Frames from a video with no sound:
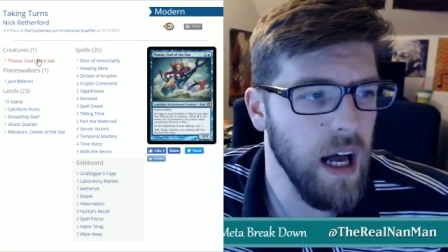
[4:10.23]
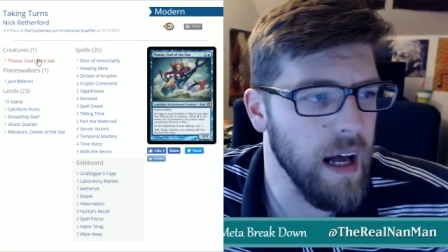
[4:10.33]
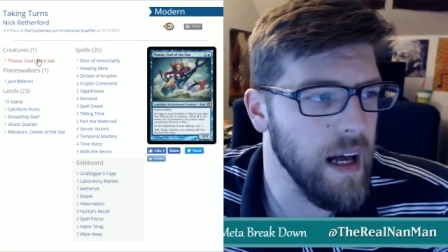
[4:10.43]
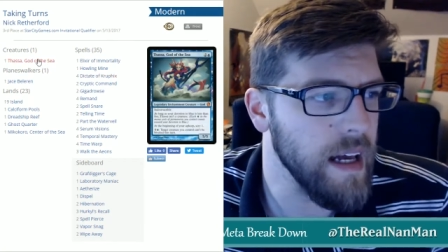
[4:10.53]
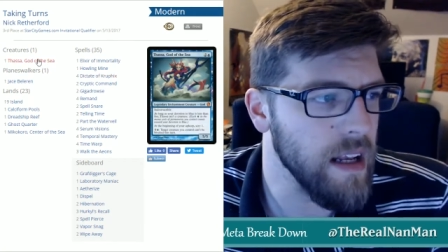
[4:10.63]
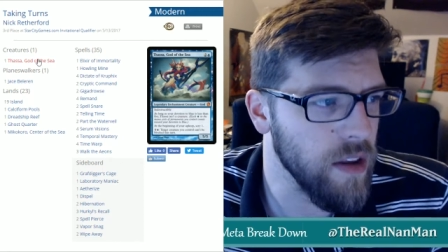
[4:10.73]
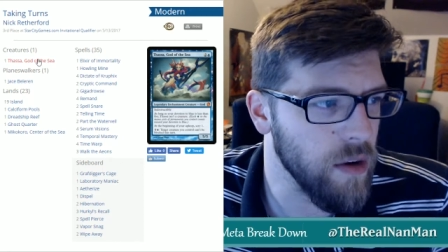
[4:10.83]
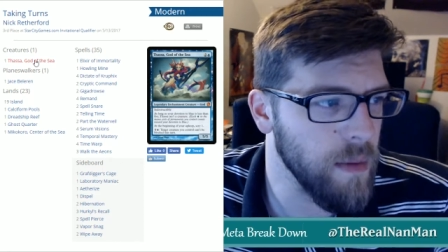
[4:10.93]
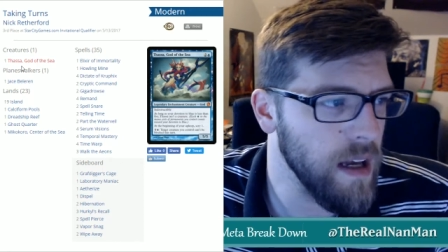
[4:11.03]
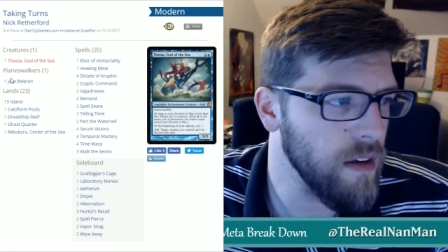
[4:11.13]
in a little
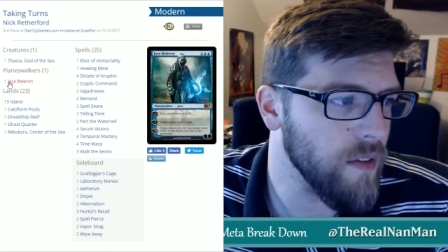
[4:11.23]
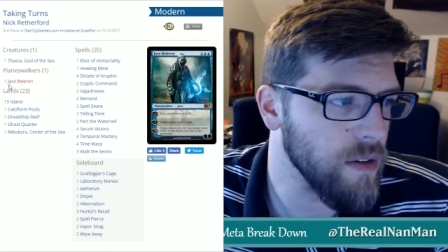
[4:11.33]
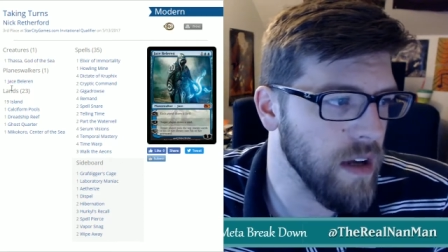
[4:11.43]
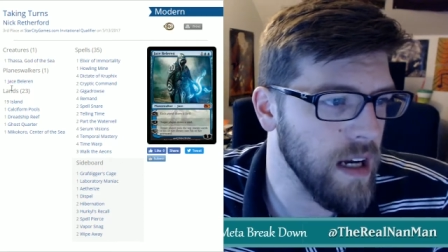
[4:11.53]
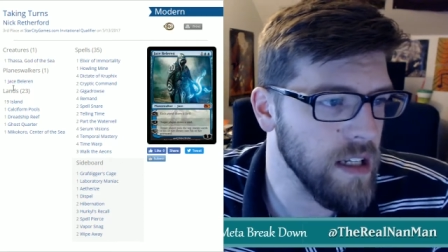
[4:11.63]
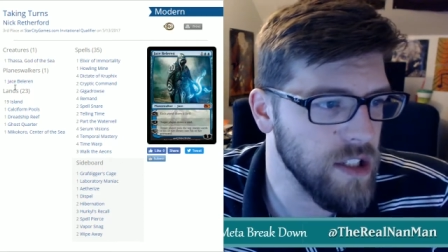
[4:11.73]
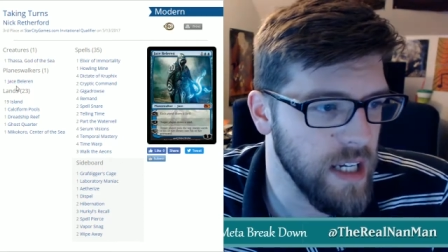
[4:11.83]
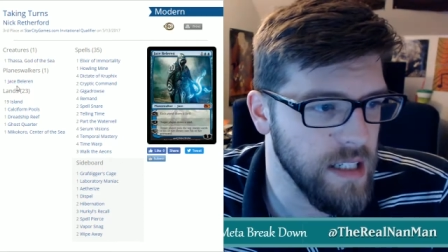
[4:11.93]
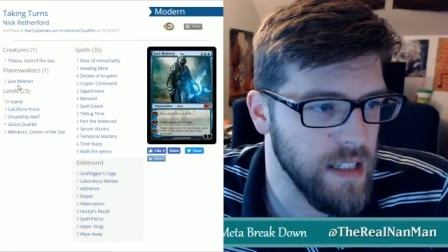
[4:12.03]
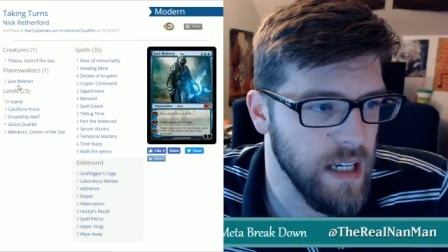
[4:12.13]
bit. You've also got
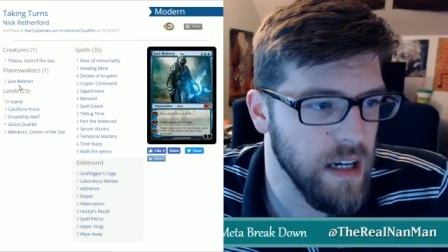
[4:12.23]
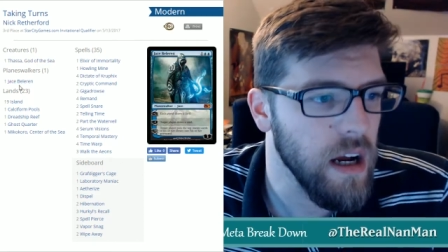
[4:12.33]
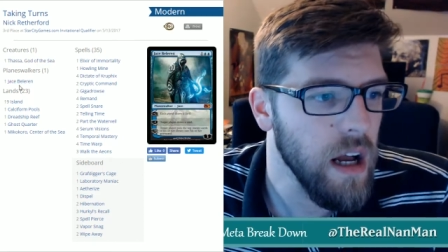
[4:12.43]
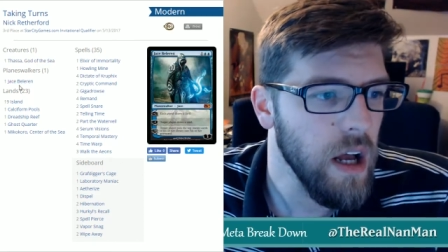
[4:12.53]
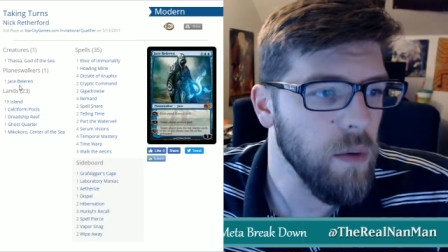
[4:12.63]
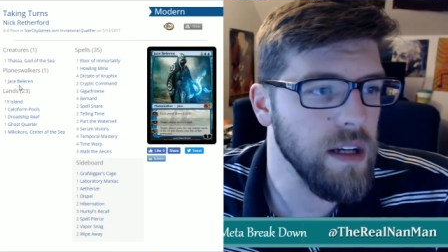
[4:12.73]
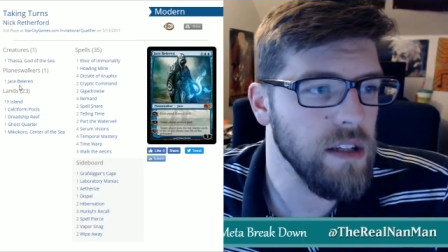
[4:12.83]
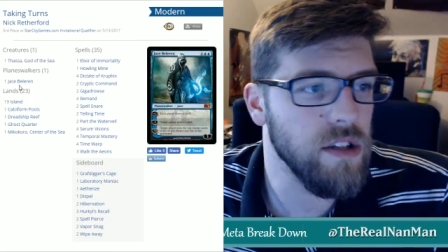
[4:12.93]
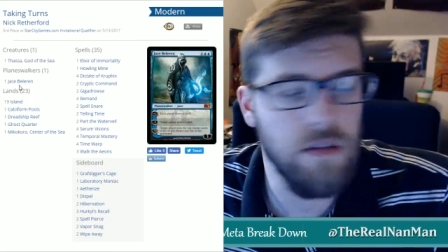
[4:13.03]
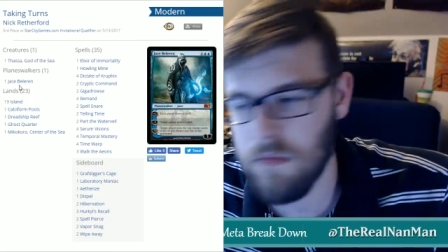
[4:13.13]
Jace here,
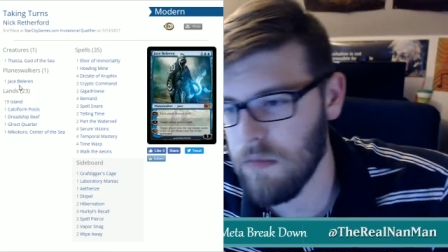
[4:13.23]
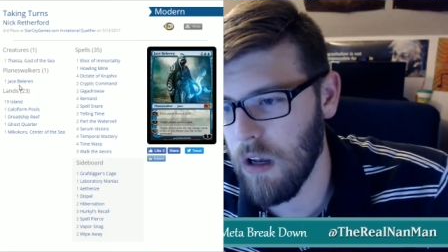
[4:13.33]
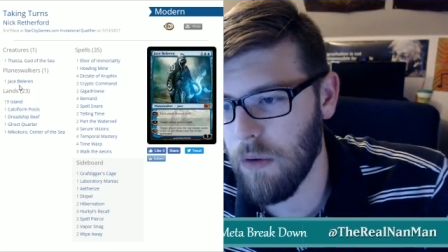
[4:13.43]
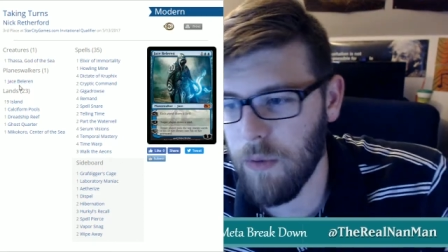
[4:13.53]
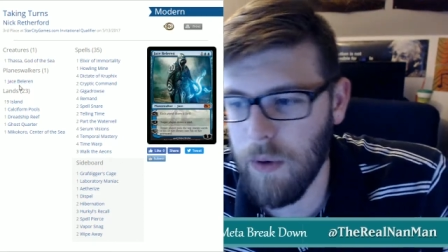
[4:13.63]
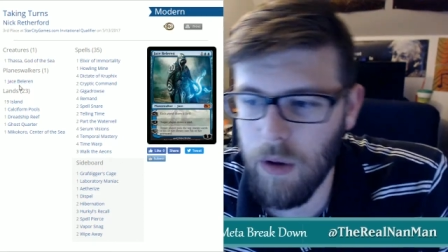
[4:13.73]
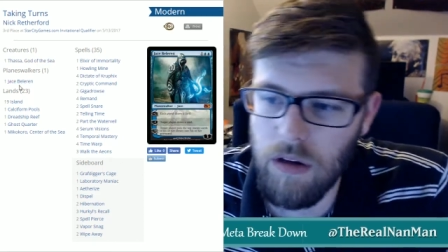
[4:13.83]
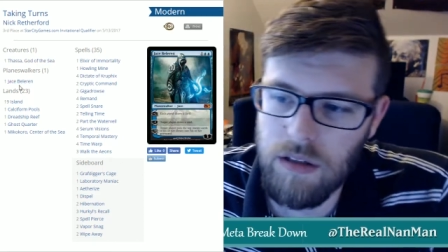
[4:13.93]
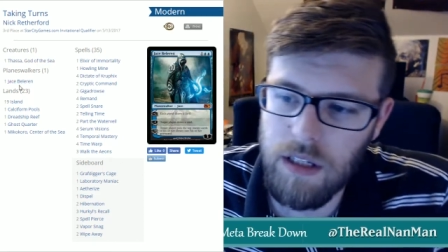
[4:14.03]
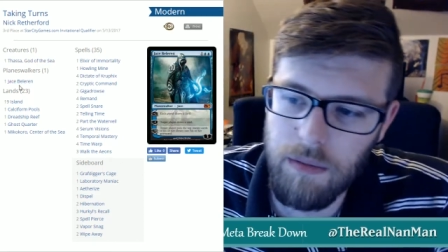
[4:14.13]
which 3
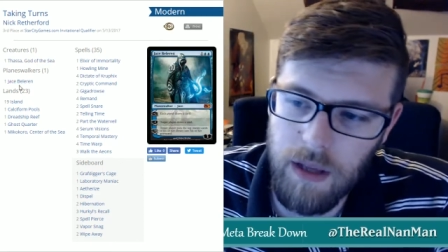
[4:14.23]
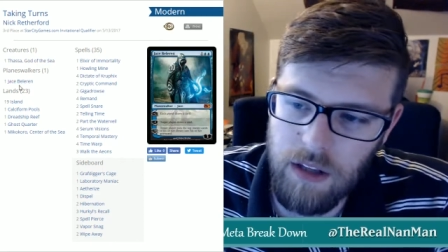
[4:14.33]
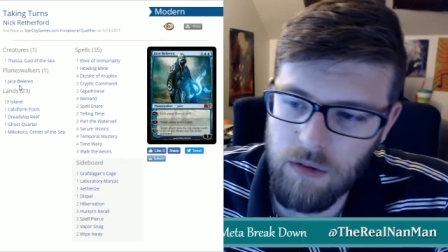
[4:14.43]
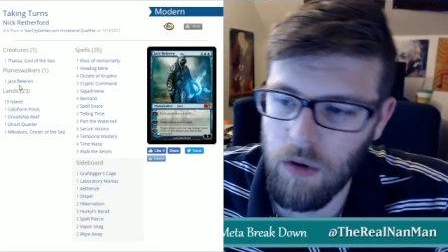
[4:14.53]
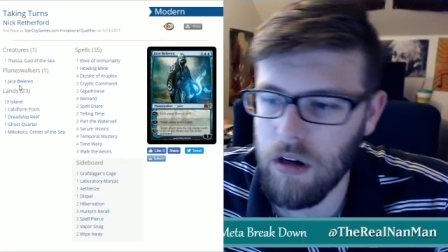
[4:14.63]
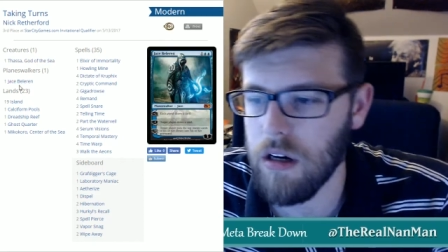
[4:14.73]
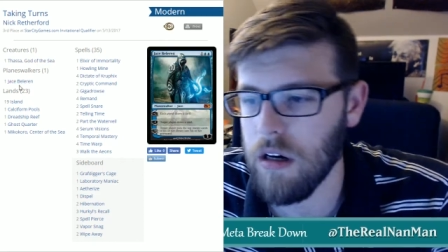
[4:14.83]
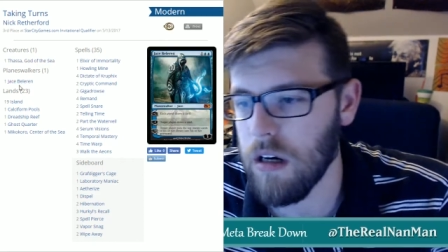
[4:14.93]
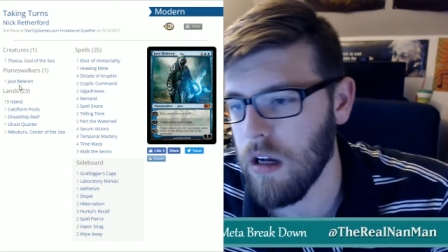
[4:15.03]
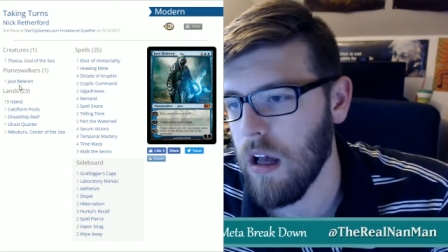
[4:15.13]
loyalty
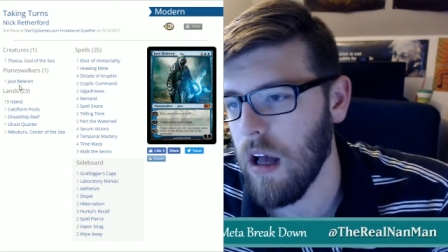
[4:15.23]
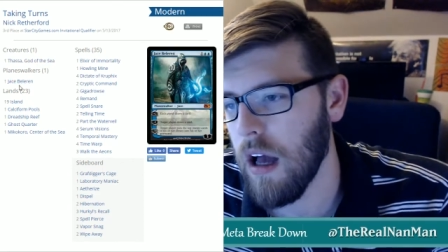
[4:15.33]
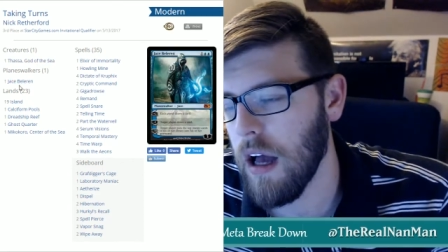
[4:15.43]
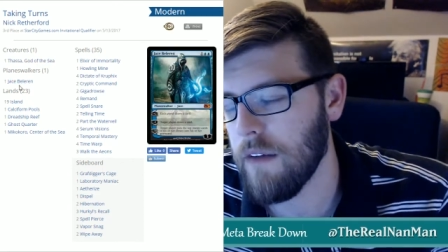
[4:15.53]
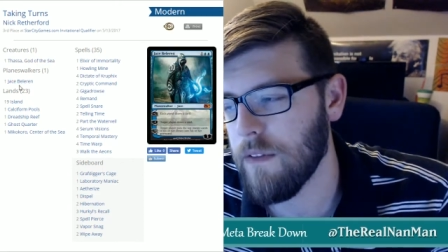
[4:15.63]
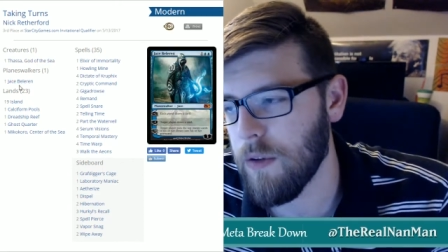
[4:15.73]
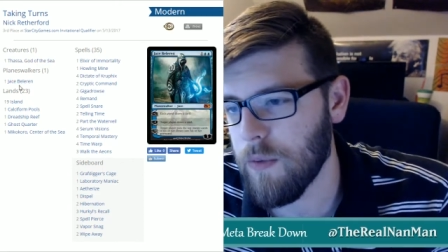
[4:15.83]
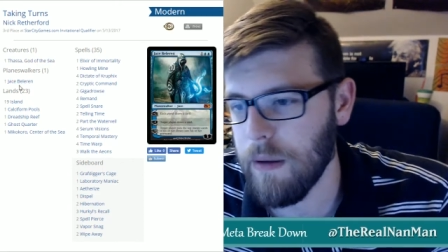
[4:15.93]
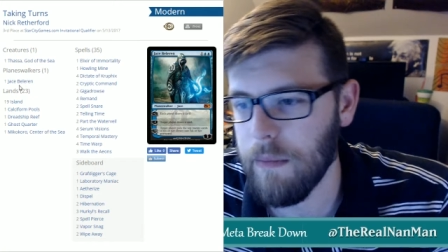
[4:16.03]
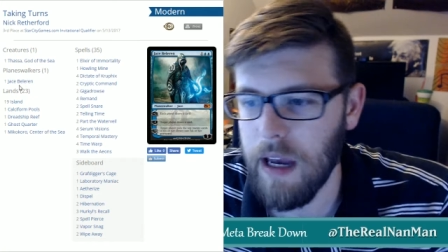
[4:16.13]
planeswalker for
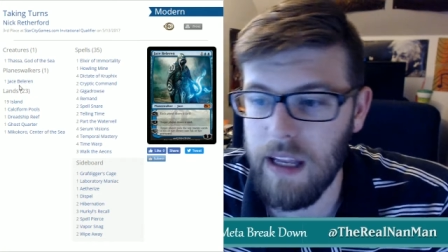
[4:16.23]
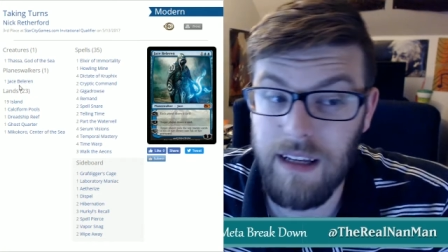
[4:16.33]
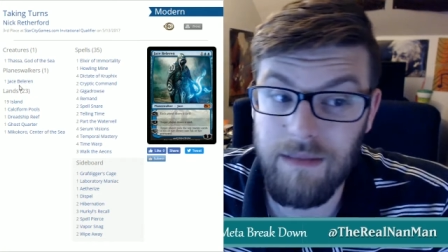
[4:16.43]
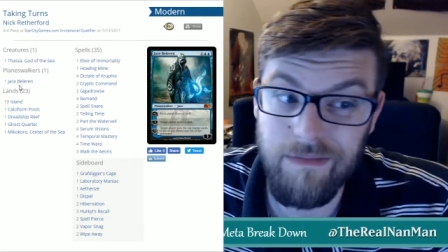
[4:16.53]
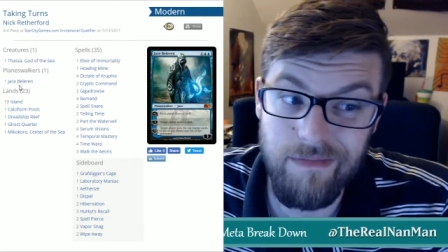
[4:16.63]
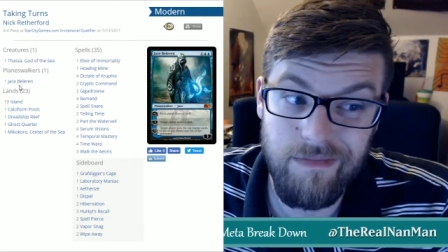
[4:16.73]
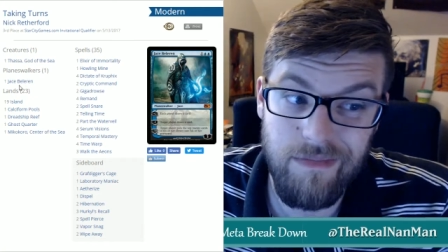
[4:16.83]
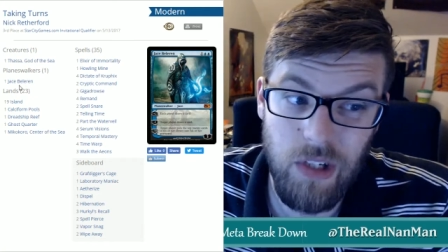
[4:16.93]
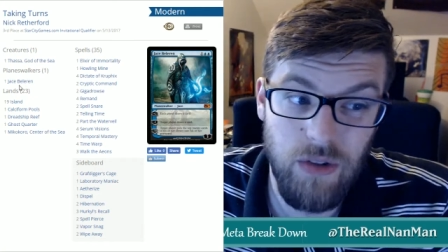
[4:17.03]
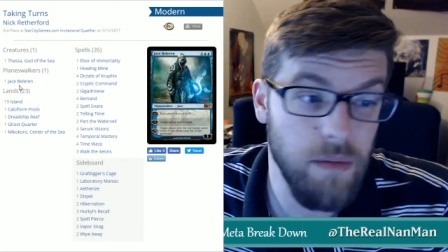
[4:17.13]
3 mana,
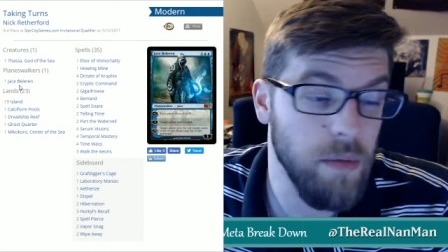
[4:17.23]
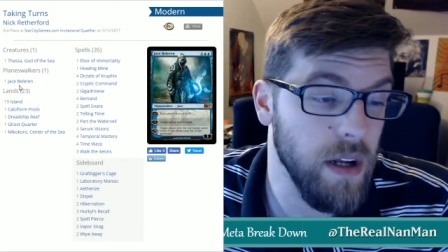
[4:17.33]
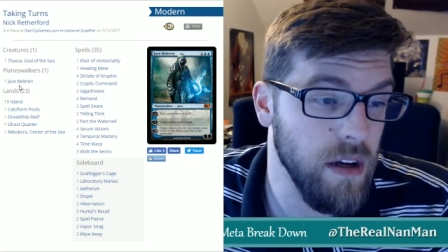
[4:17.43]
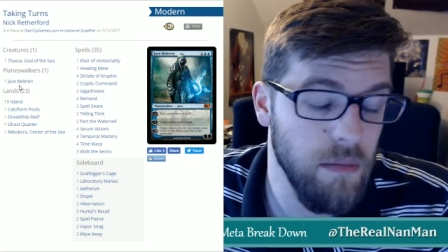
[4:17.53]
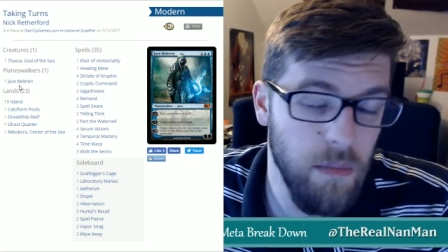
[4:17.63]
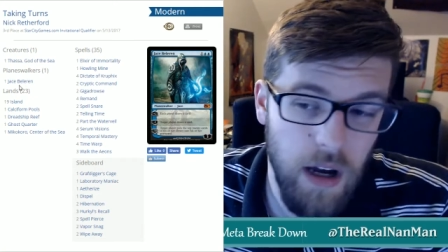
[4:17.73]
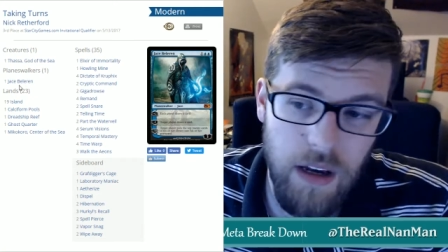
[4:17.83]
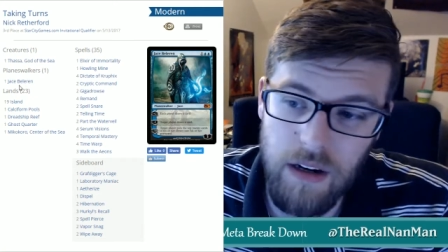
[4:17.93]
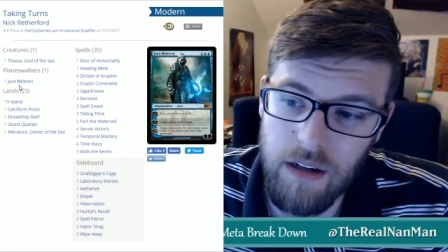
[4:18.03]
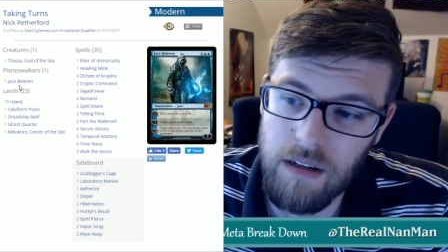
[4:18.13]
usually pretty good in
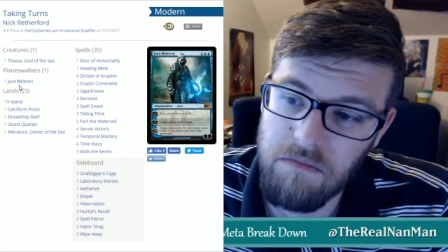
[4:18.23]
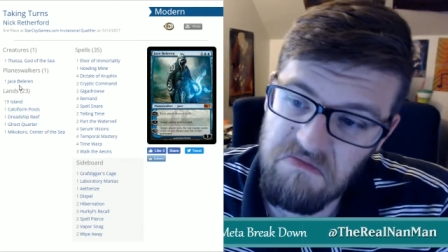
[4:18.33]
Modern.